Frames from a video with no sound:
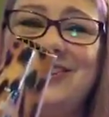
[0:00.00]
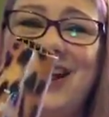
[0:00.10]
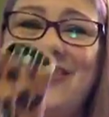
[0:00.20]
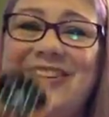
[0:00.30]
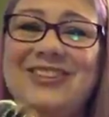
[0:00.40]
I
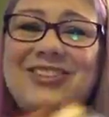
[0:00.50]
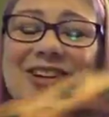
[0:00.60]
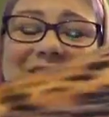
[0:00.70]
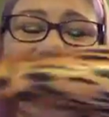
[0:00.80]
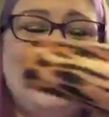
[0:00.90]
wanted to show you
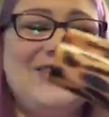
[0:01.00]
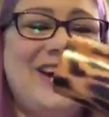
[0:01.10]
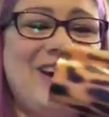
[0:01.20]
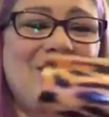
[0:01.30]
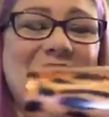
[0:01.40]
my blow dryer
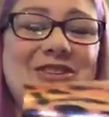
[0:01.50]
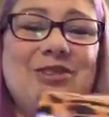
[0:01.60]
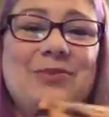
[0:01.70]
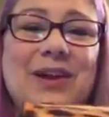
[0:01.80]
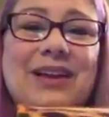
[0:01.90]
application,
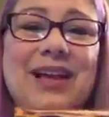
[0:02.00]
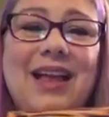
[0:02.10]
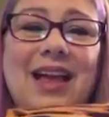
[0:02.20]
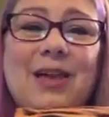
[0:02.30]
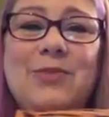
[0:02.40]
but
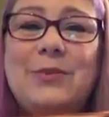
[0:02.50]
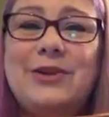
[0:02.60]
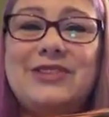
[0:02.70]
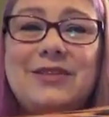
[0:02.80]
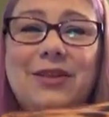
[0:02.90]
maybe I'll
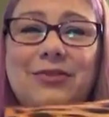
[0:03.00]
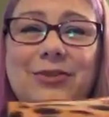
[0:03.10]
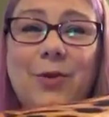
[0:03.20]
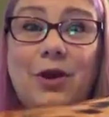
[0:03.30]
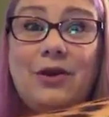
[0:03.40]
save that for
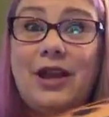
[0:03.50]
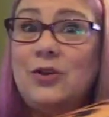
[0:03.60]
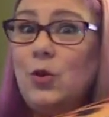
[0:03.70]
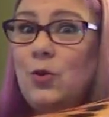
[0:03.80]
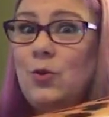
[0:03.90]
tomorrow night.
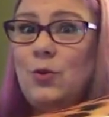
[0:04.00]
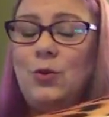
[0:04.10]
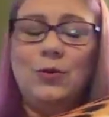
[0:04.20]
Ooh.